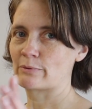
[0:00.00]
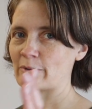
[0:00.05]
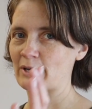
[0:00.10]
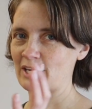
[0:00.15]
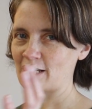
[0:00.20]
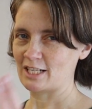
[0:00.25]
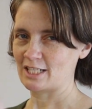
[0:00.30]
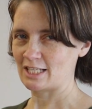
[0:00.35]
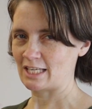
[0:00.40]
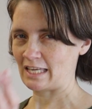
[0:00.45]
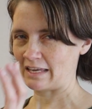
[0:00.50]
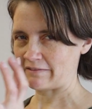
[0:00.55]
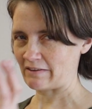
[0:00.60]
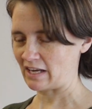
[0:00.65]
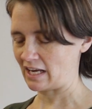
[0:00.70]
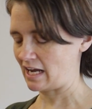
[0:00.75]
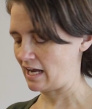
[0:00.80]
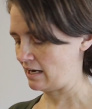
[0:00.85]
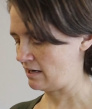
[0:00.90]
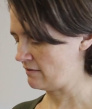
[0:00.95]
but to give
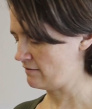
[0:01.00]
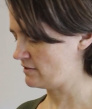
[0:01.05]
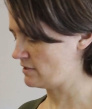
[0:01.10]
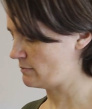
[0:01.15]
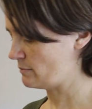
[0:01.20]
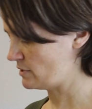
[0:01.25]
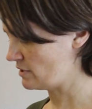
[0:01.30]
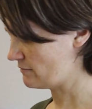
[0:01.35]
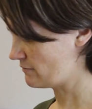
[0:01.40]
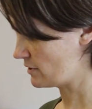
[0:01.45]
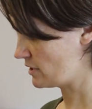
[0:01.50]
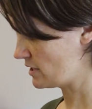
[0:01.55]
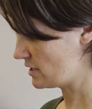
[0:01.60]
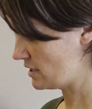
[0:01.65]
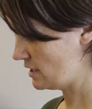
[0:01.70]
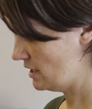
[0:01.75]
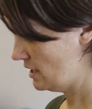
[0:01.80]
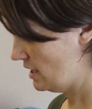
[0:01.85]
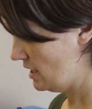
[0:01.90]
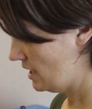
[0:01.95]
it kind of some
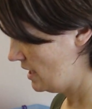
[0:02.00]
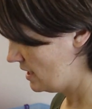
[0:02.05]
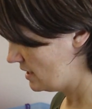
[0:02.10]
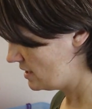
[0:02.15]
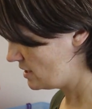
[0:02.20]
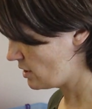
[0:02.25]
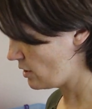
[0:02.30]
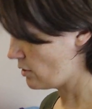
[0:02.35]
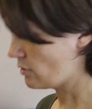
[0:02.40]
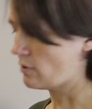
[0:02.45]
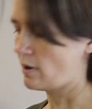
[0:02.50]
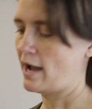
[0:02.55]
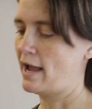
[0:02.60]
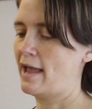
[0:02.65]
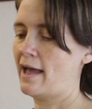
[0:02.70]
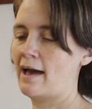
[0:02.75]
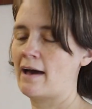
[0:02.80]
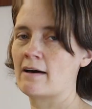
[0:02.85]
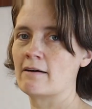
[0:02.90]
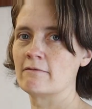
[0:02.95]
different. So I
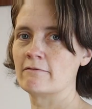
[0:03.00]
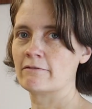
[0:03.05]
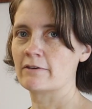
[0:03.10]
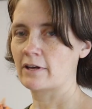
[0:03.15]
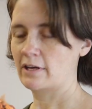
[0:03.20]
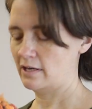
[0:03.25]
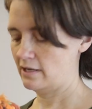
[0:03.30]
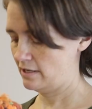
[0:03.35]
have